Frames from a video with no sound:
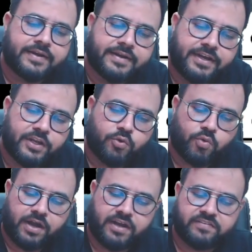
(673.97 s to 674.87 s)
Did you
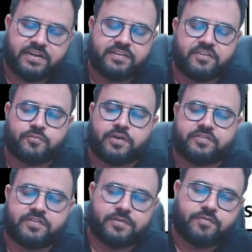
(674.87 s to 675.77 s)
understand this point,
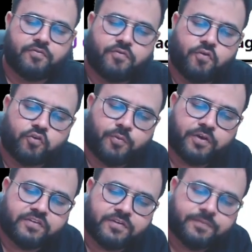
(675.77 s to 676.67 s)
sir? Fourth point, sir.